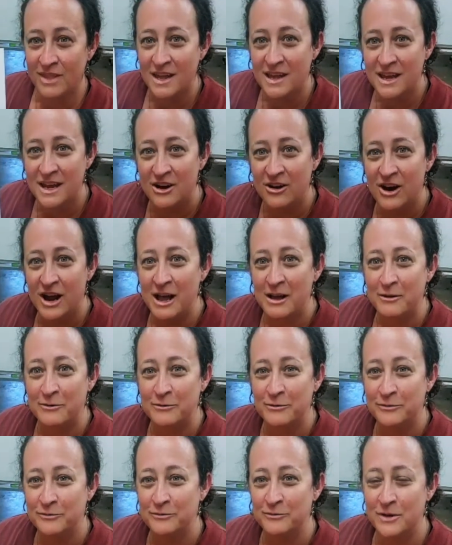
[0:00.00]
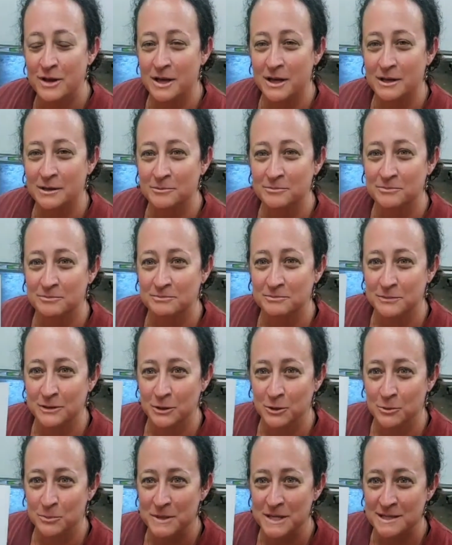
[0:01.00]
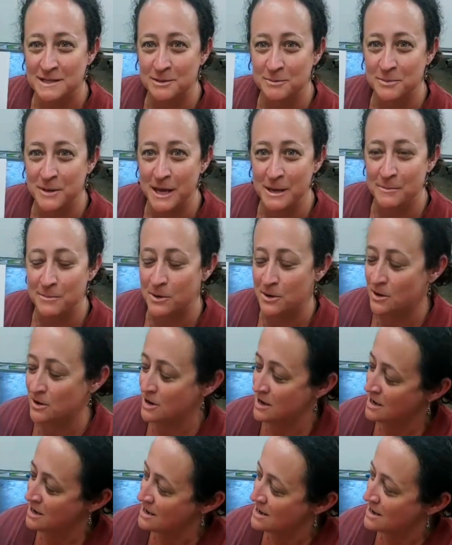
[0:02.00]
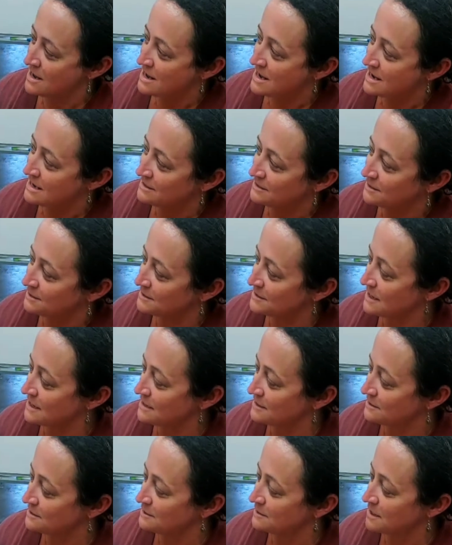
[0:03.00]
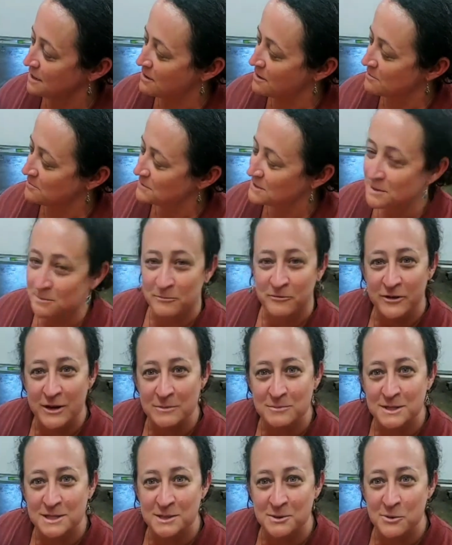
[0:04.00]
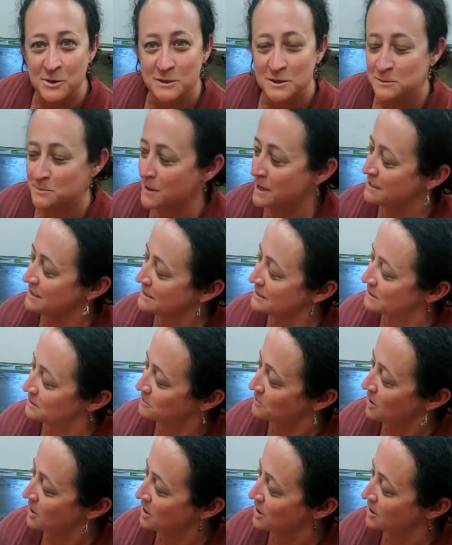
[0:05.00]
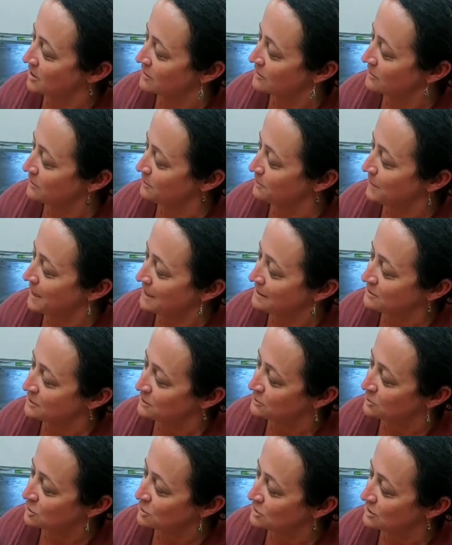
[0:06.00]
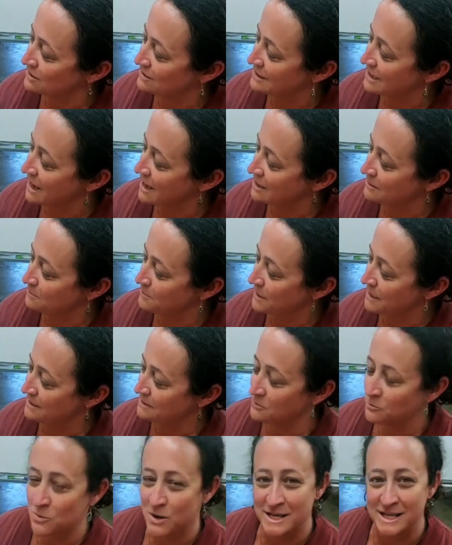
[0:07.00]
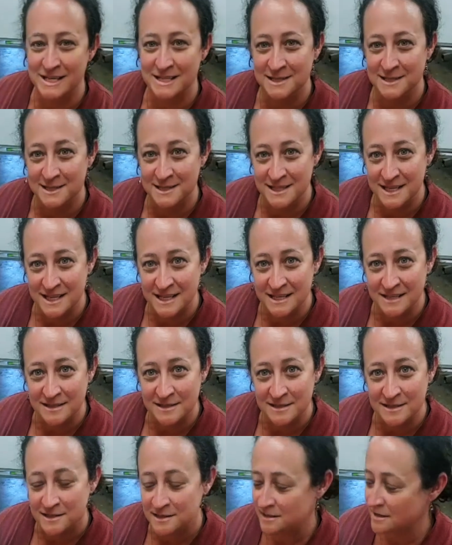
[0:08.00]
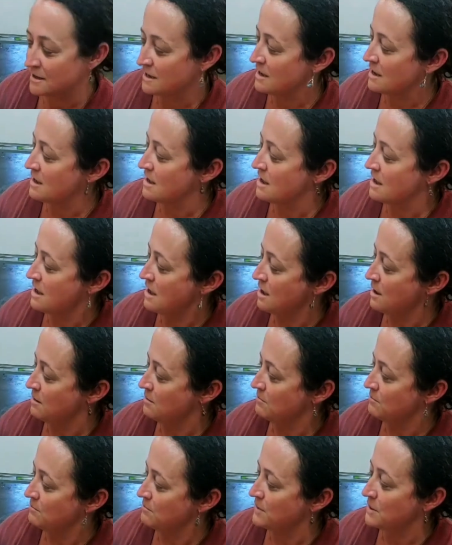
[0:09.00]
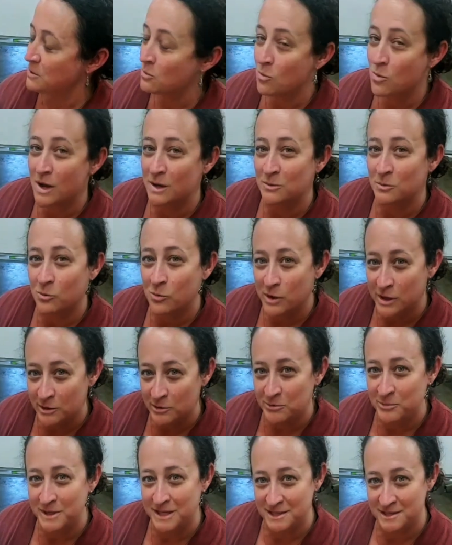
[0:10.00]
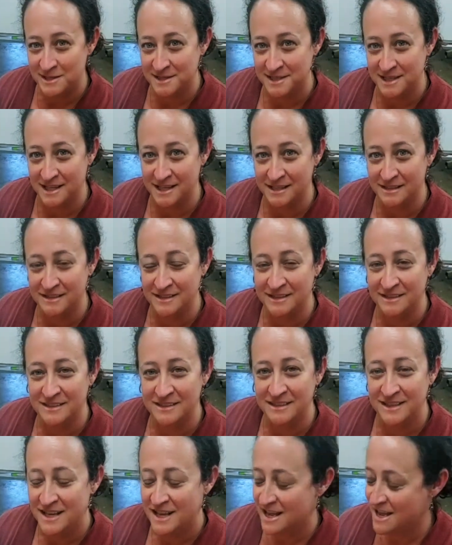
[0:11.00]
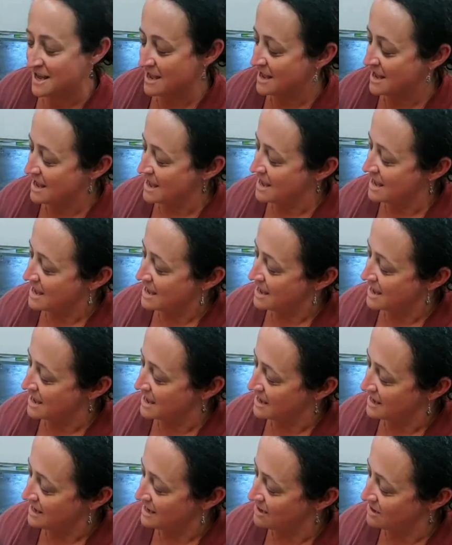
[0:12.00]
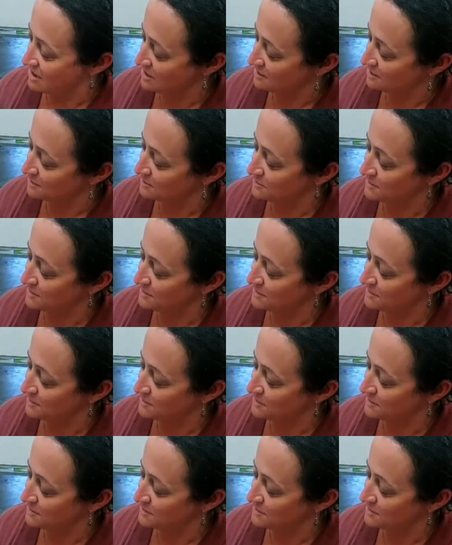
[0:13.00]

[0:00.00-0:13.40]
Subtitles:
Here I have a little piece of paper. It says some famous quotes by him are, "The painter should not paint what he sees, but what will be seen." He also